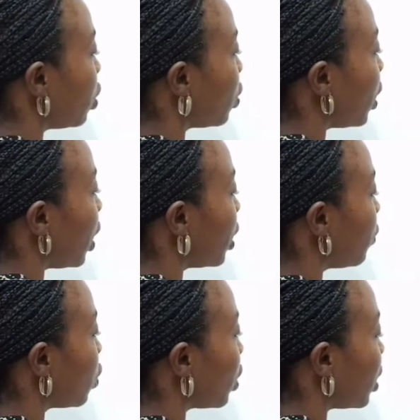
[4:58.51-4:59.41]
So that
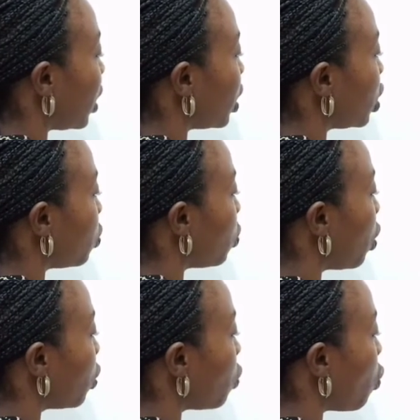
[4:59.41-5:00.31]
gives us
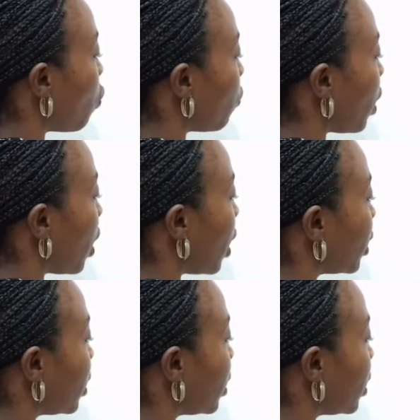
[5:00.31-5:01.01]
81 over